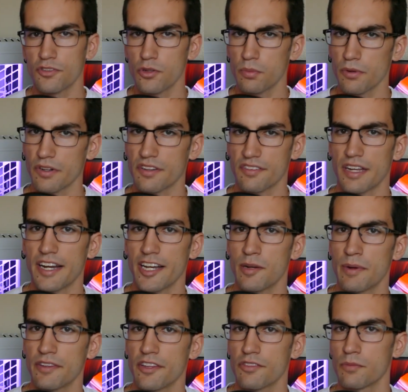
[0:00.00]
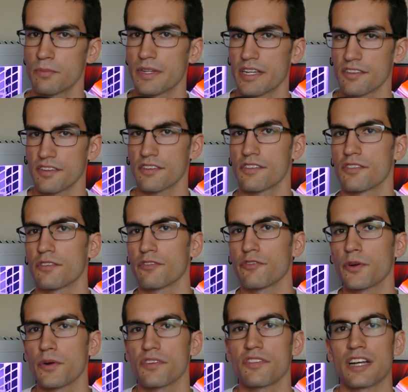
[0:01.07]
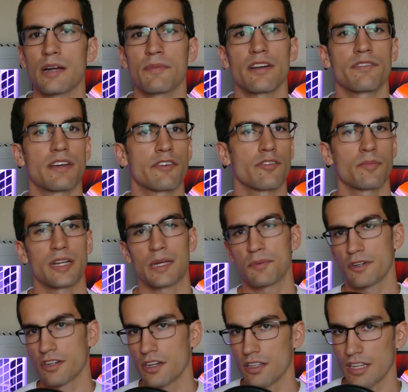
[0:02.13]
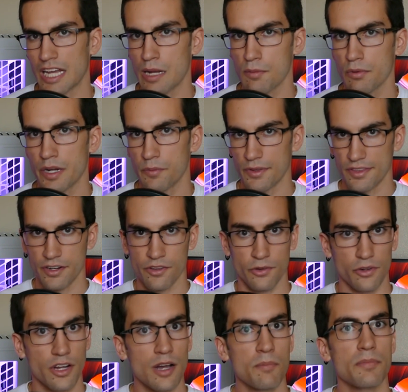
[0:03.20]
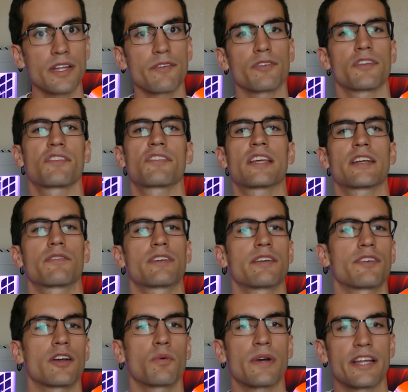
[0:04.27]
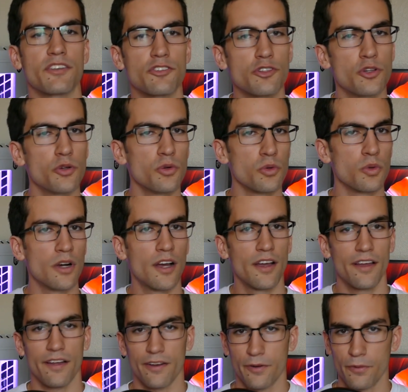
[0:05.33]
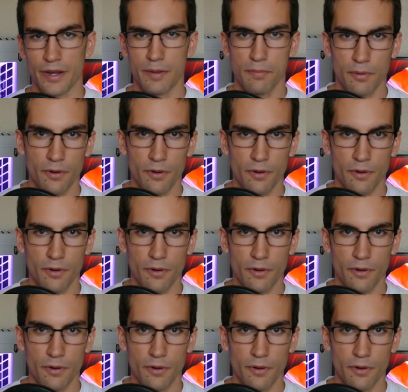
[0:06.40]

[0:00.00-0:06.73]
super excited about this one because this is the first time that I've ever been able to collaborate with another company for the sake of giving away two great